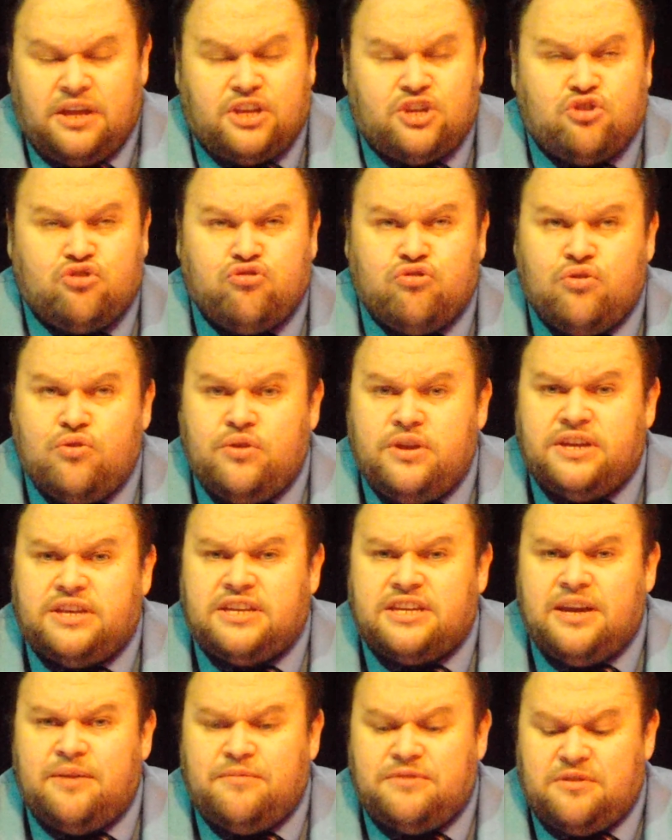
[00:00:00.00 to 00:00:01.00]
There truly
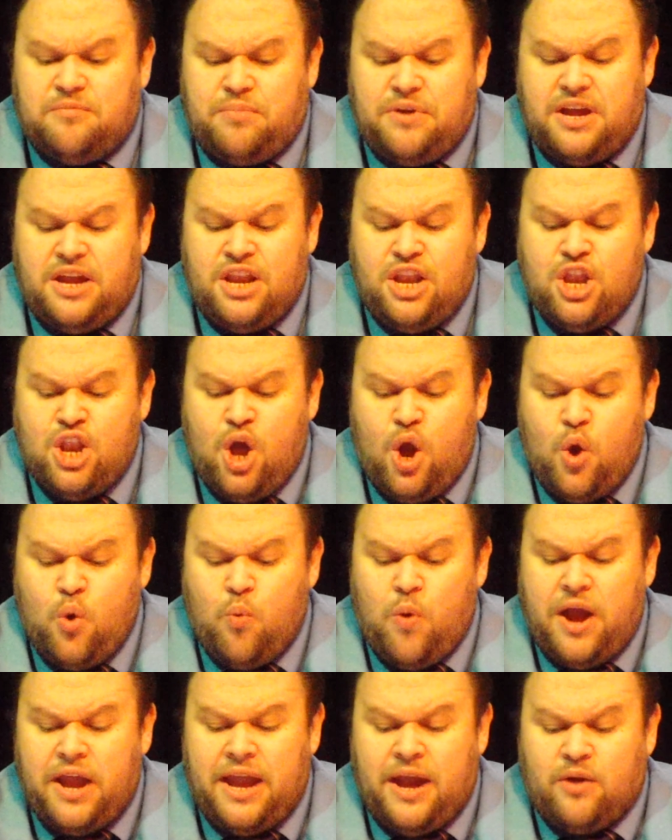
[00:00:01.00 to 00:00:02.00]
seemed to be no
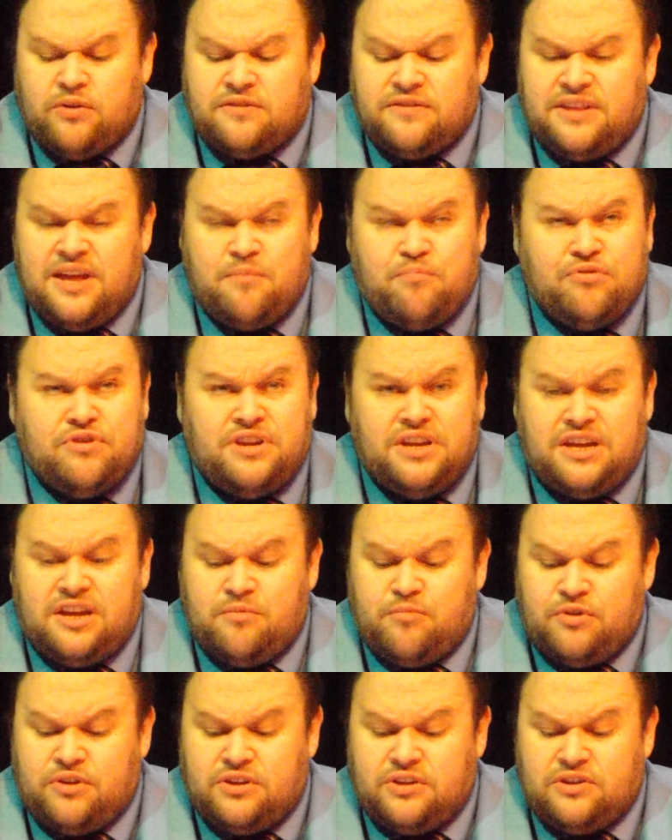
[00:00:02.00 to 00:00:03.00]
way out of their
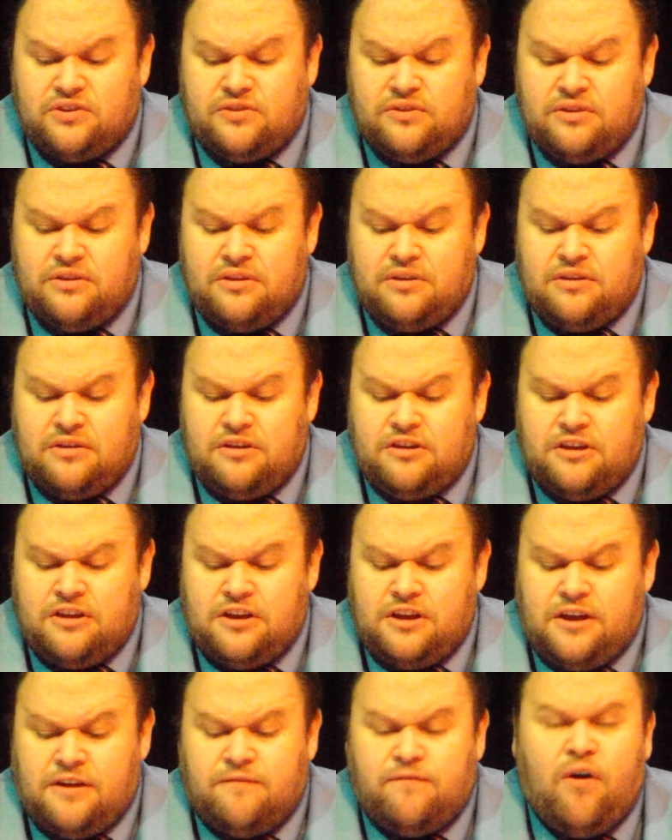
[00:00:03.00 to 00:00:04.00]
predicament.
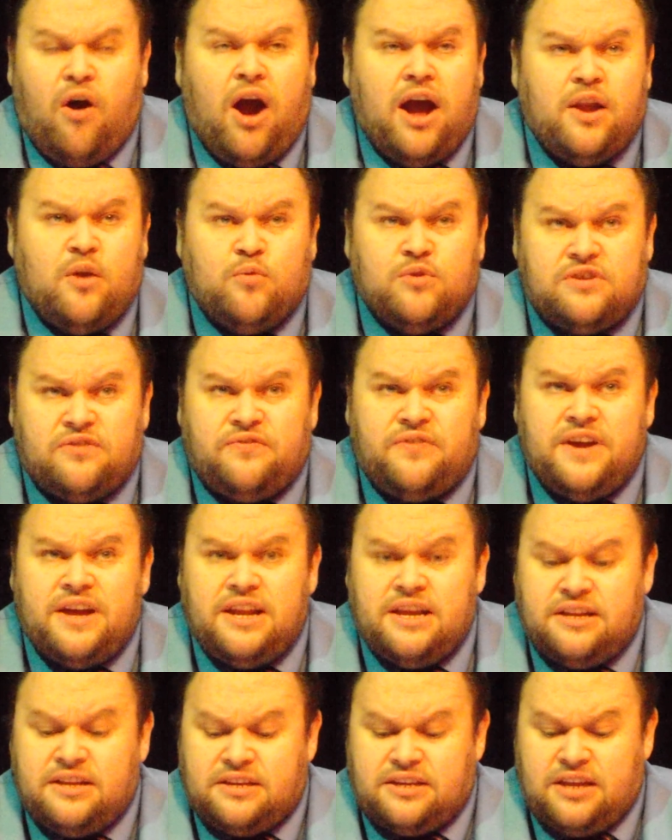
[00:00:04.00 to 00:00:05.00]
Violet was
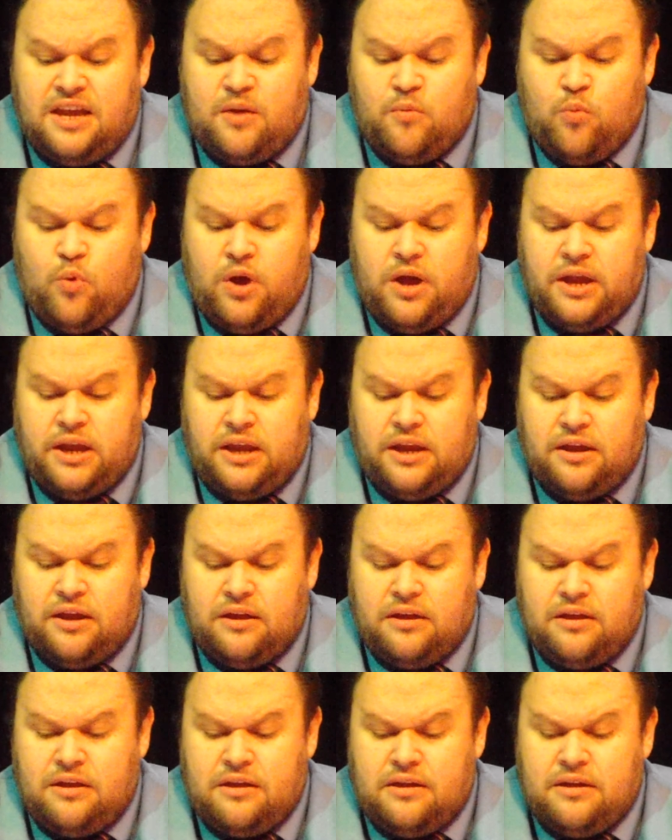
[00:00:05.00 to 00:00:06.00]
feeling the same way,
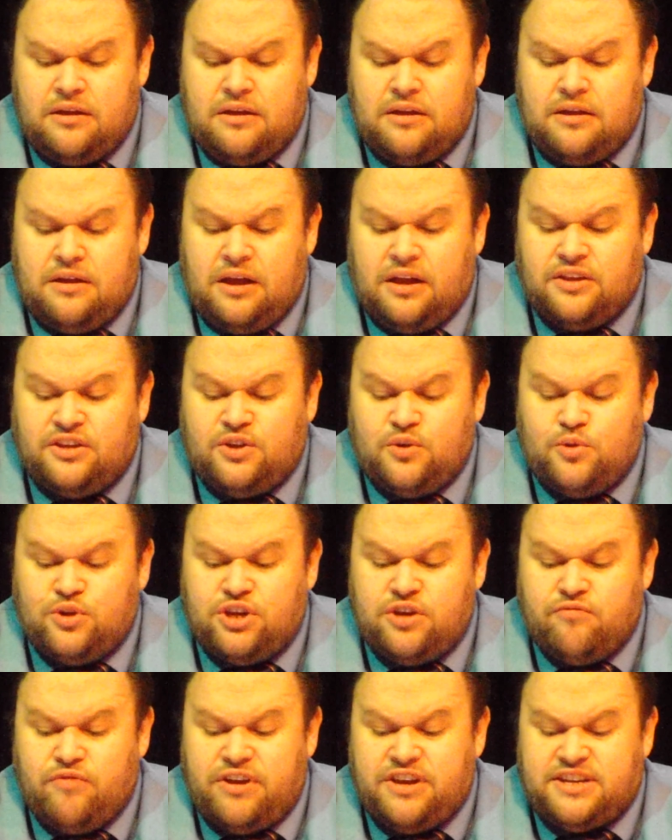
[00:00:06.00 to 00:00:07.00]
until
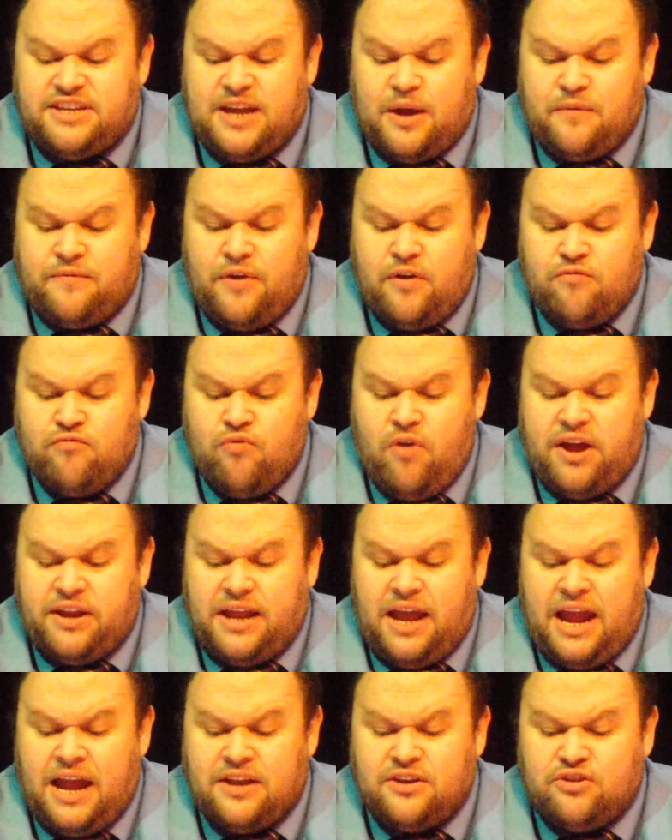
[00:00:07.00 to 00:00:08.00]
she reached out with her
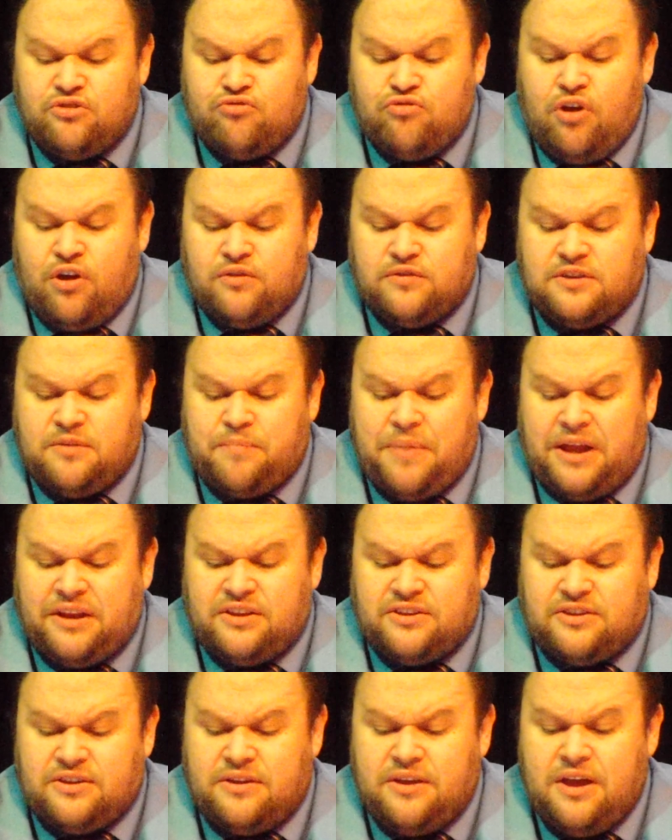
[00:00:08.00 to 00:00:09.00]
right hand to grasp the
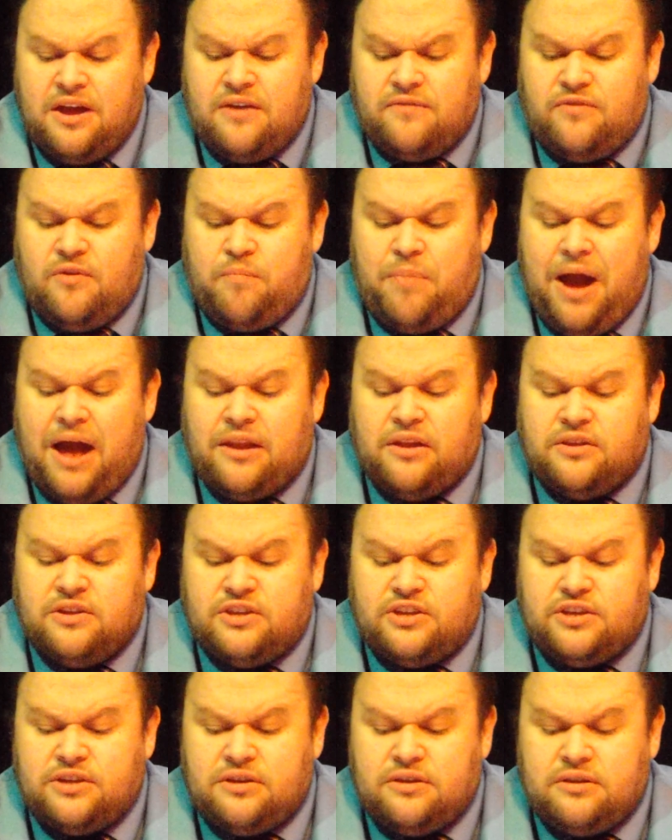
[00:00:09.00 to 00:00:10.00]
banister for
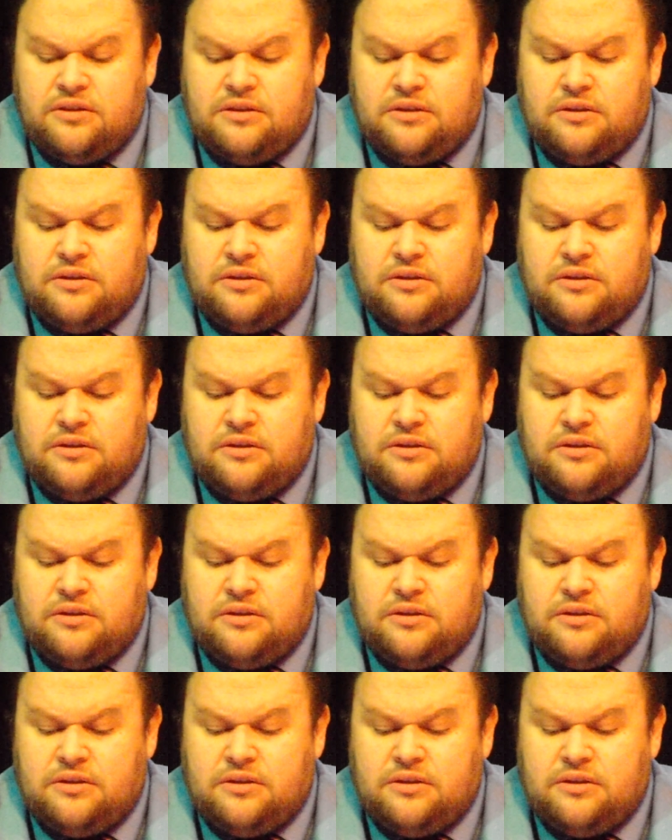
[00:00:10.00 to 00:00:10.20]
balance.